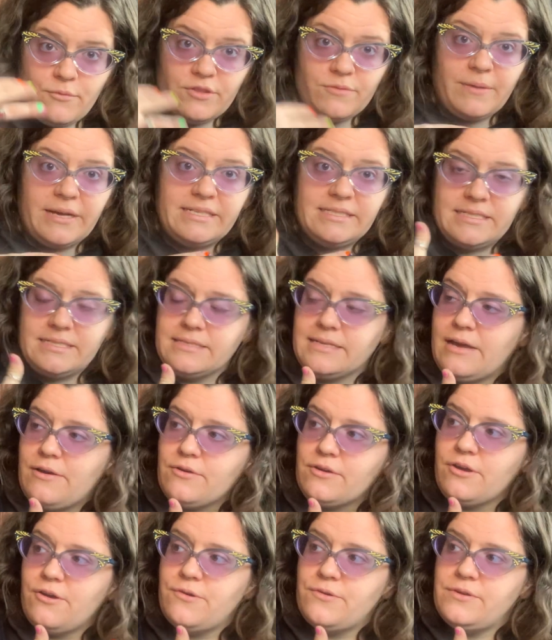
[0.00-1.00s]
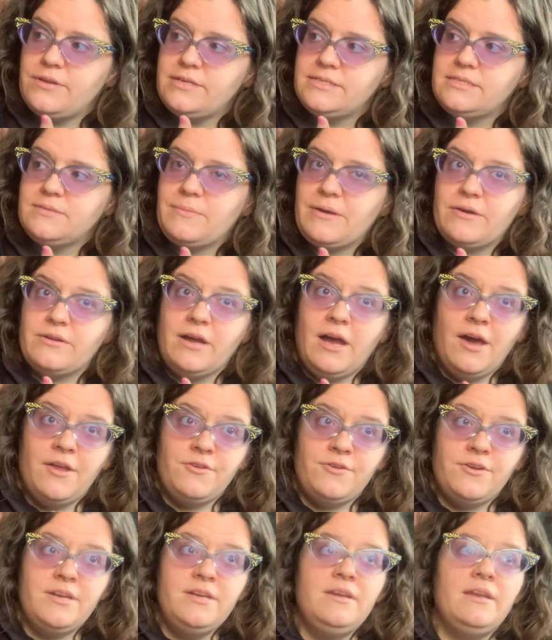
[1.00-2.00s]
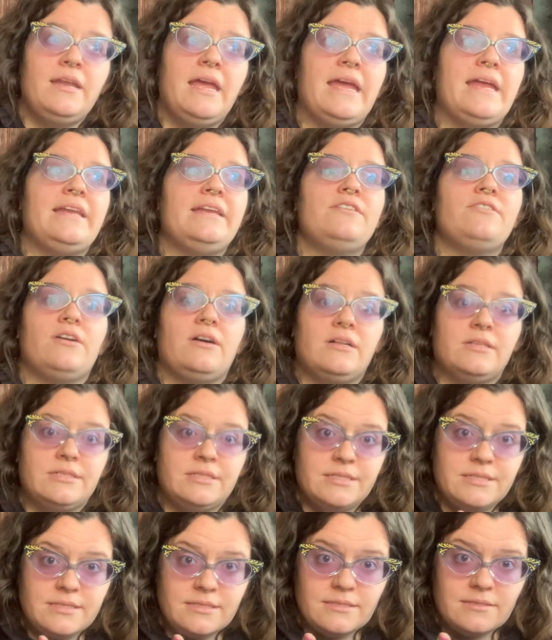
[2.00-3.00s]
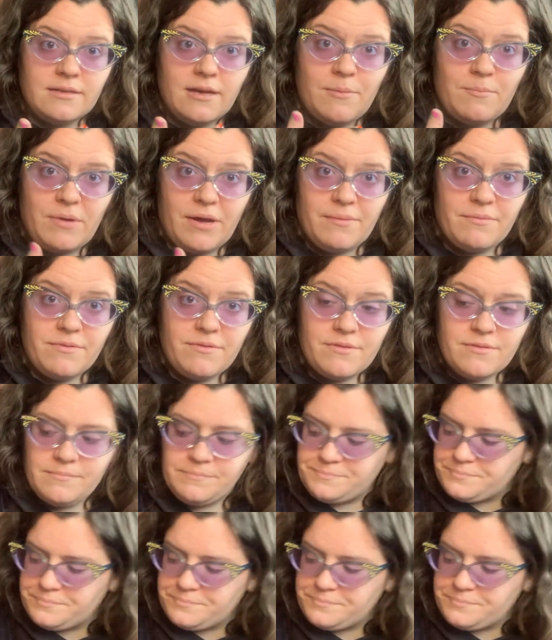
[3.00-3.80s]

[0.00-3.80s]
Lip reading: with my discount code, it's about $180 a month,